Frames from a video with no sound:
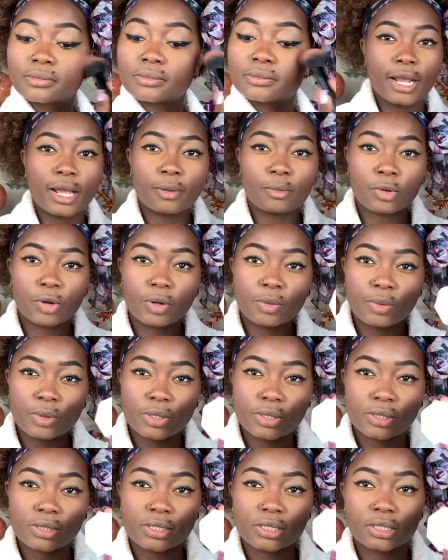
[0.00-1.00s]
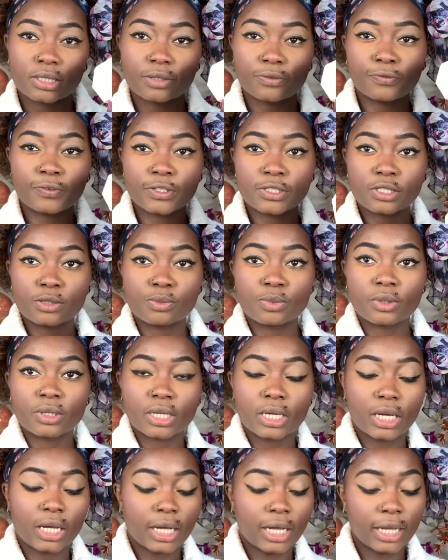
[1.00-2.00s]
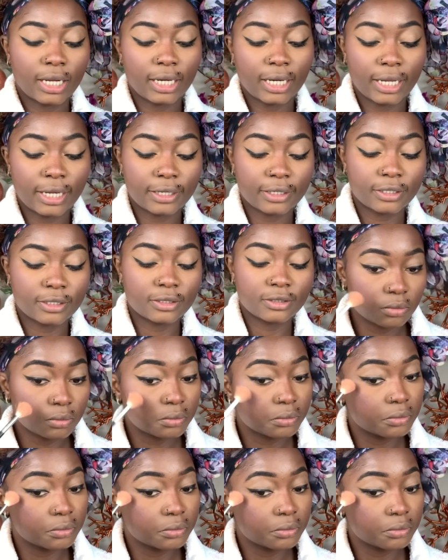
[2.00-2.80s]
I'm gonna be using the Fenty Beauty highlighter.